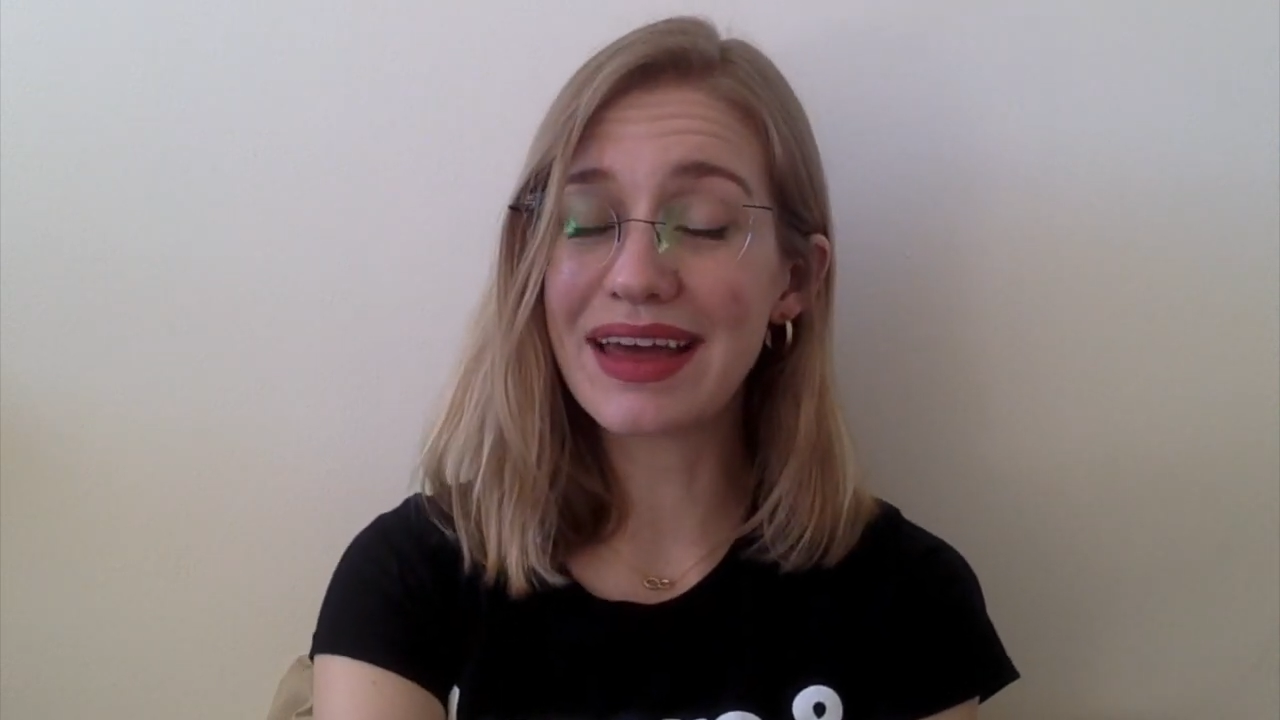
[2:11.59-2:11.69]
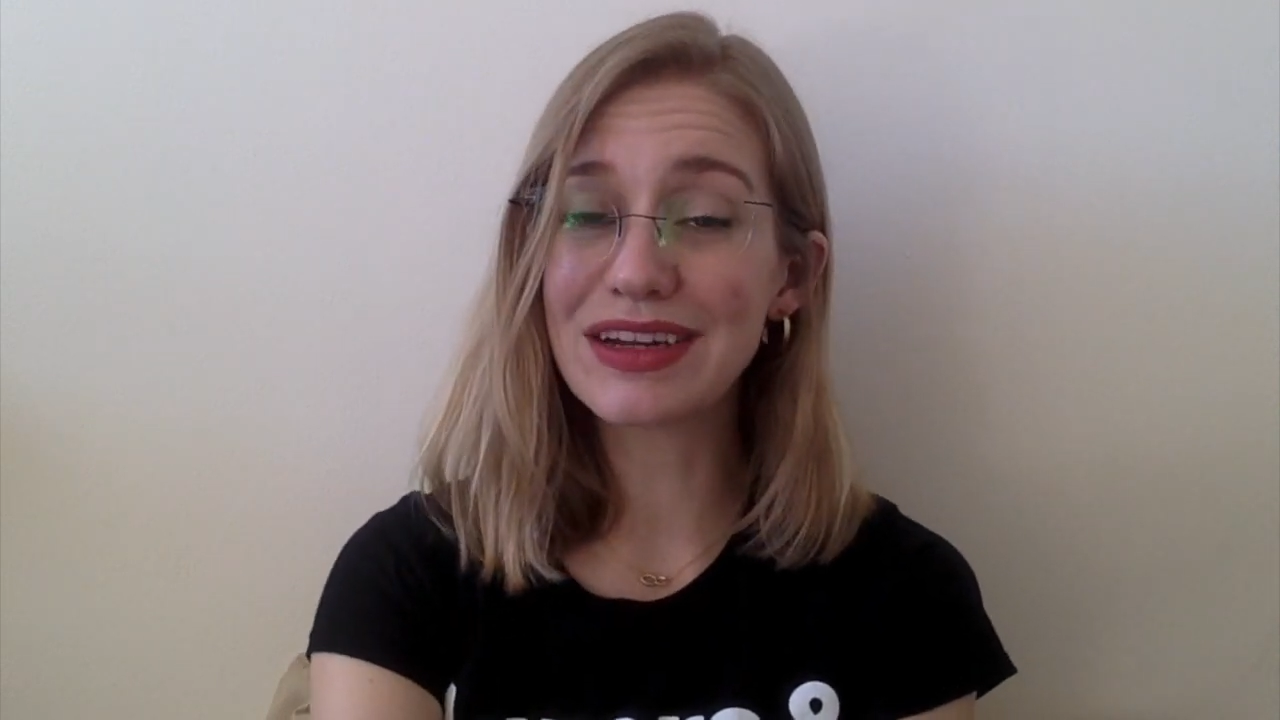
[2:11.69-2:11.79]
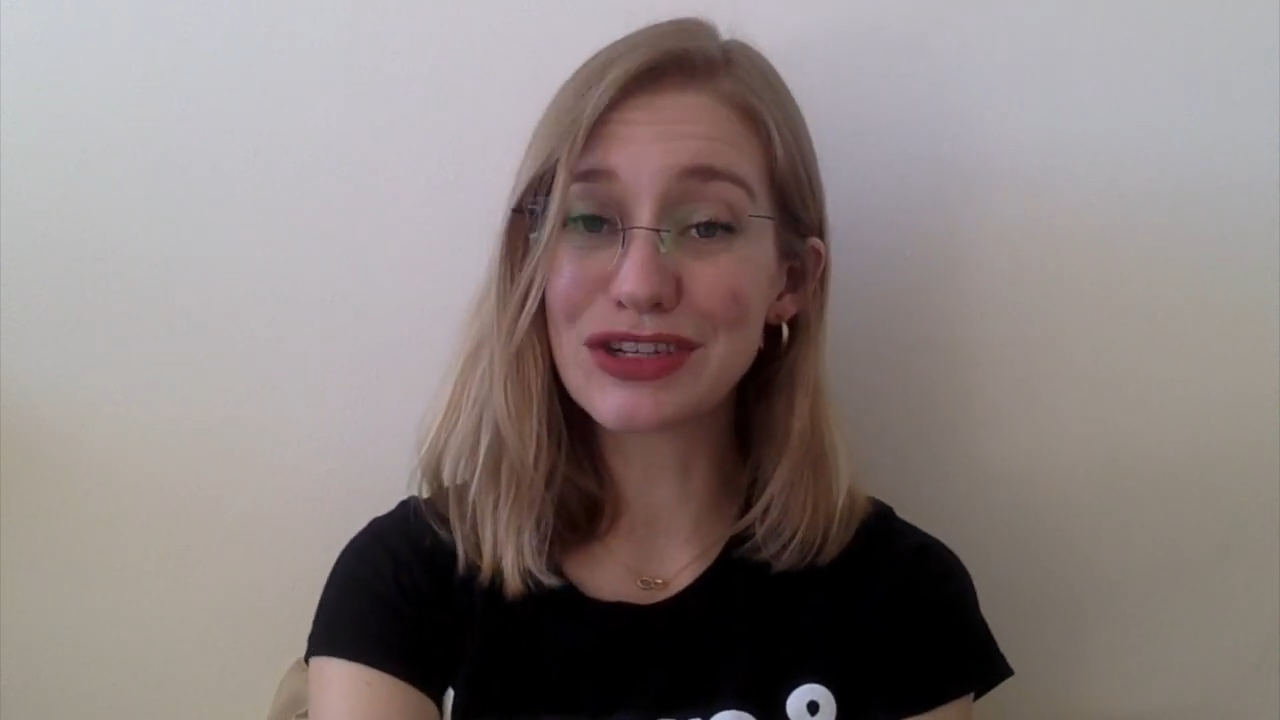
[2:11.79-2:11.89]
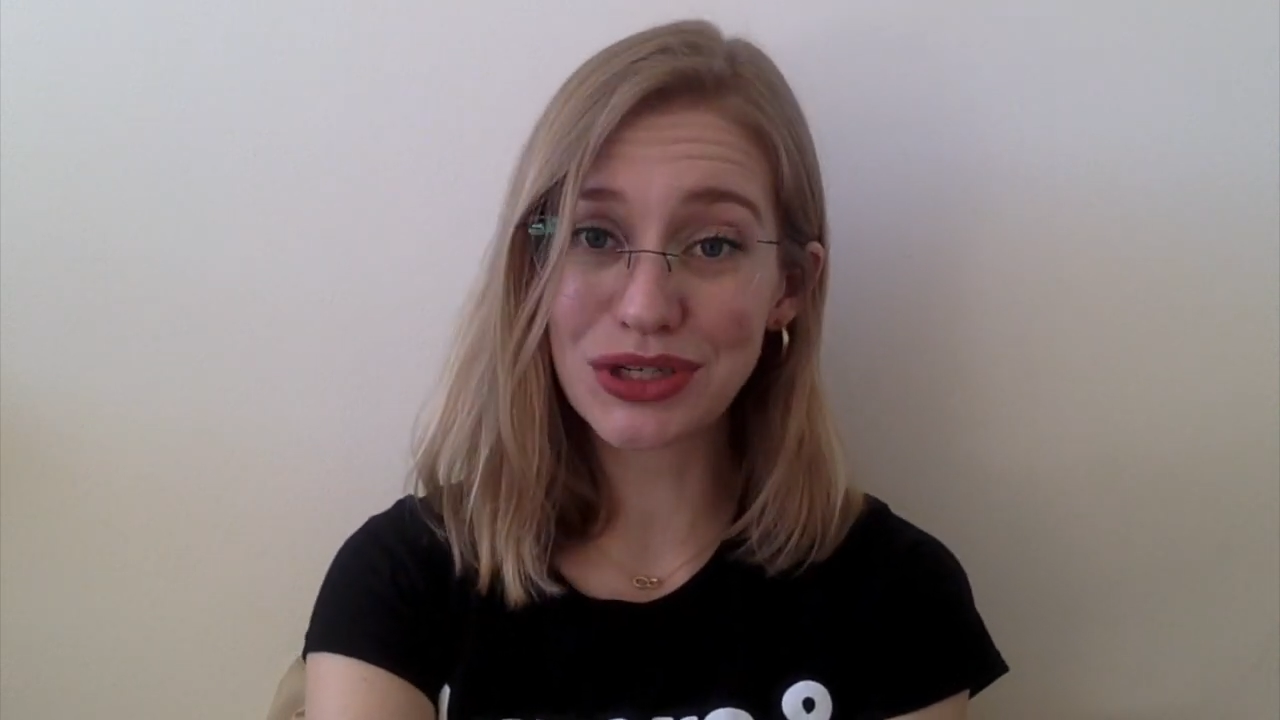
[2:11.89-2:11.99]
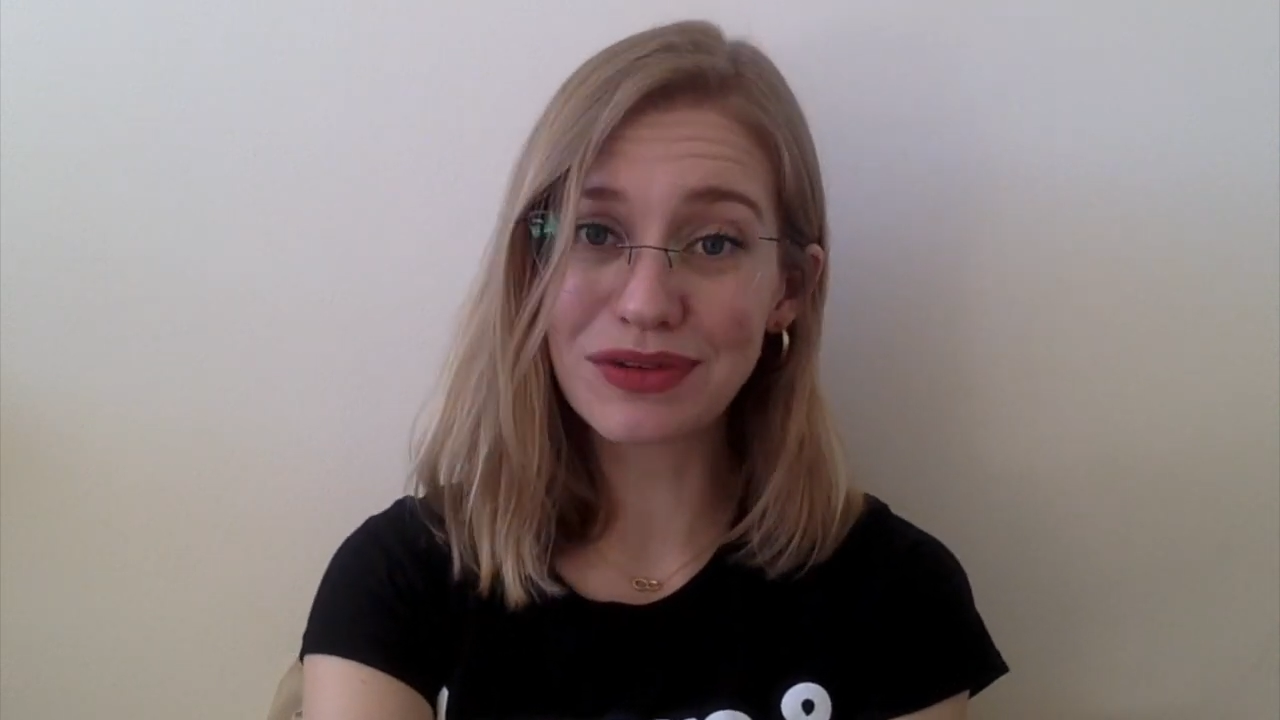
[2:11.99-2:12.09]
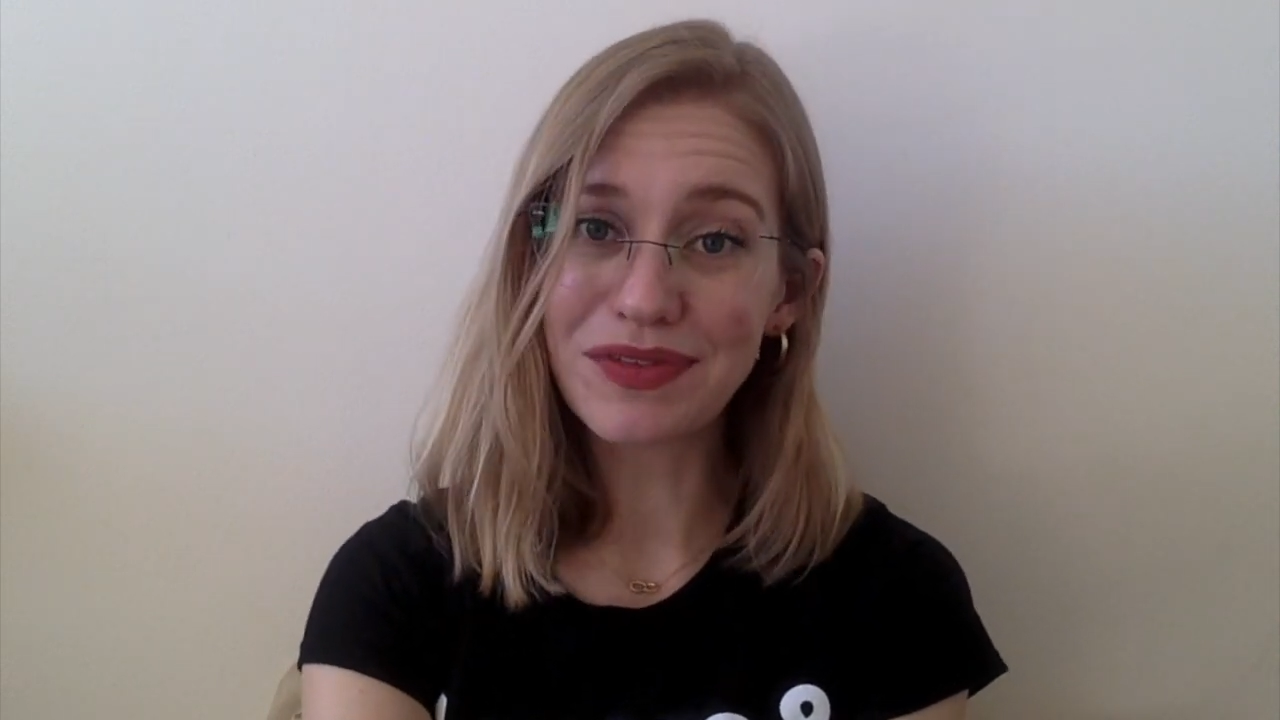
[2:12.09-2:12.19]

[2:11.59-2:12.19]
and it should